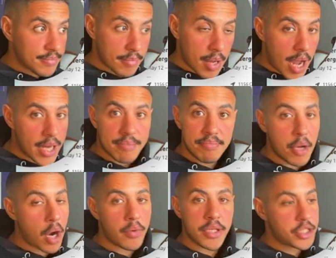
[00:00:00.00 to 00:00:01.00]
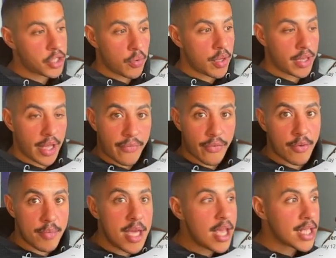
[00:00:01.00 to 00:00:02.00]
I'm not really sure what, like for
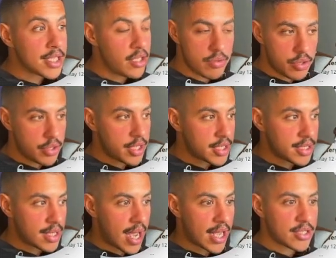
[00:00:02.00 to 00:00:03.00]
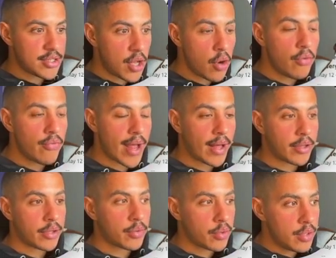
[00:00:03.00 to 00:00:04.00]
me as a user, this adds no
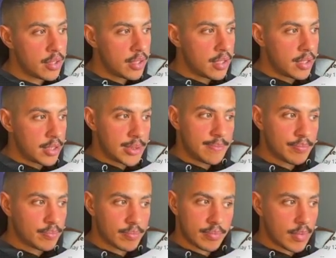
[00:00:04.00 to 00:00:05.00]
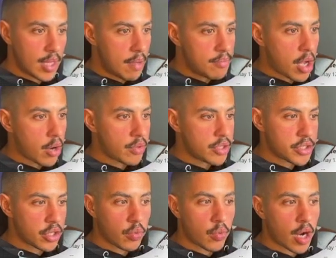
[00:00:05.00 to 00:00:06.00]
value. I'm not really
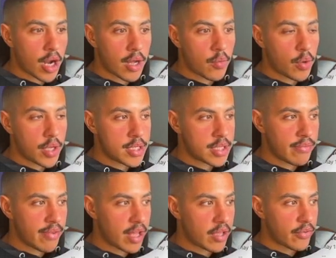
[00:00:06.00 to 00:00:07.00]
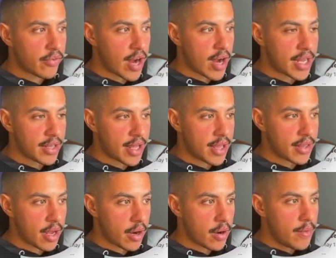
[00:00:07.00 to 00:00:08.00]
sure what is the value for adding that
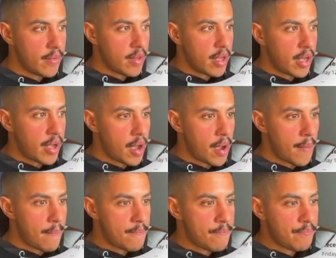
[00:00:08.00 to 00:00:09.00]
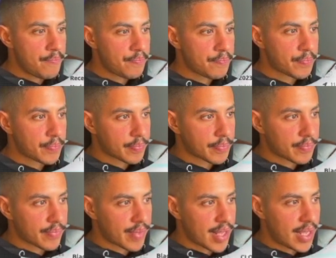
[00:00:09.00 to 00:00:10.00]
there.
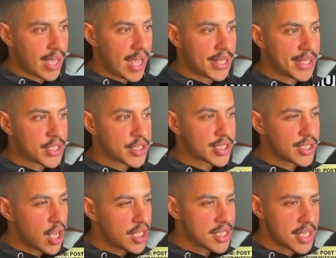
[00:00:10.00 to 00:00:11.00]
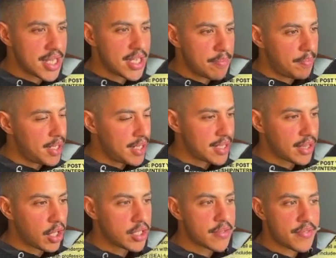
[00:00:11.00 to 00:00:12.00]
Again, there's lots
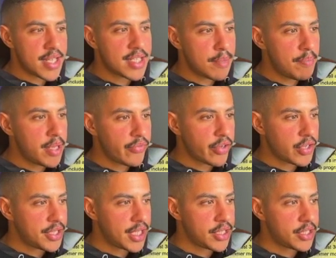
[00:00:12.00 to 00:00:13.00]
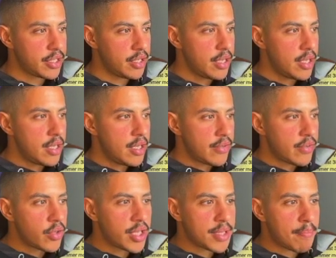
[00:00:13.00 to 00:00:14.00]
of things competing for your attention. If you
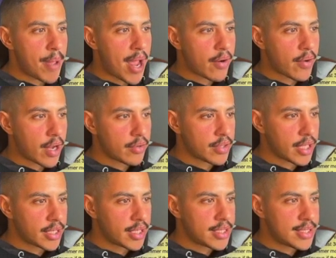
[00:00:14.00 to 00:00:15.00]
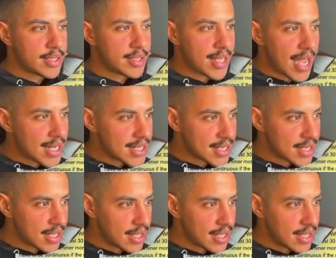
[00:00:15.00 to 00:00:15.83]
look at the background, like the text